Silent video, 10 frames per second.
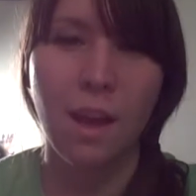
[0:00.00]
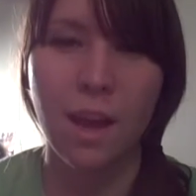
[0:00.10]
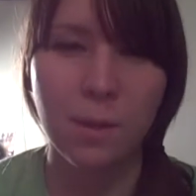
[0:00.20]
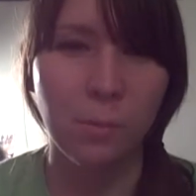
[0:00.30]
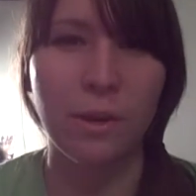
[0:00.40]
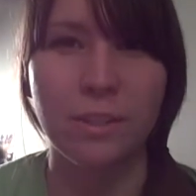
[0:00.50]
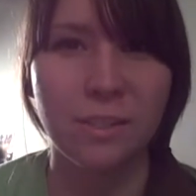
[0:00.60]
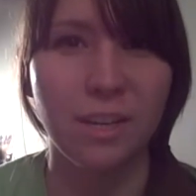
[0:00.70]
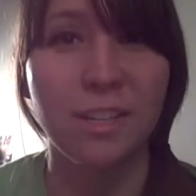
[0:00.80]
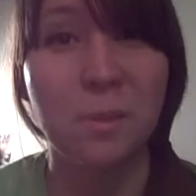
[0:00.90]
I
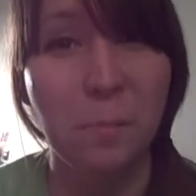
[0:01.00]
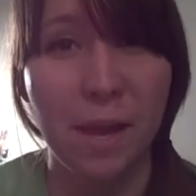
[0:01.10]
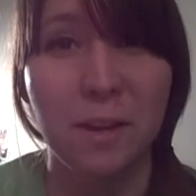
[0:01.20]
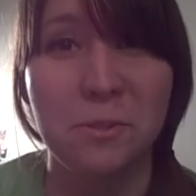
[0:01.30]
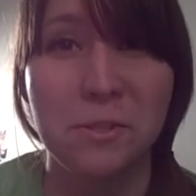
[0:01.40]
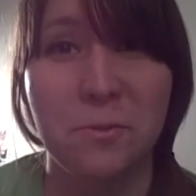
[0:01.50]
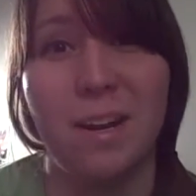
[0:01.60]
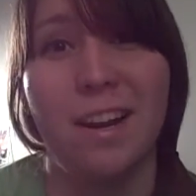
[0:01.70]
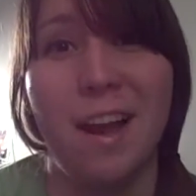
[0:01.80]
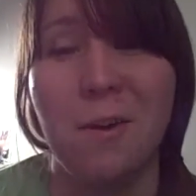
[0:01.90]
apologize, batteries
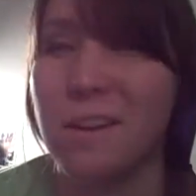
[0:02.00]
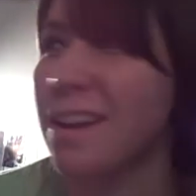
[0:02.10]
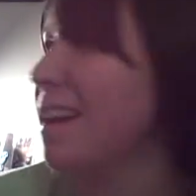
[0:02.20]
ran out.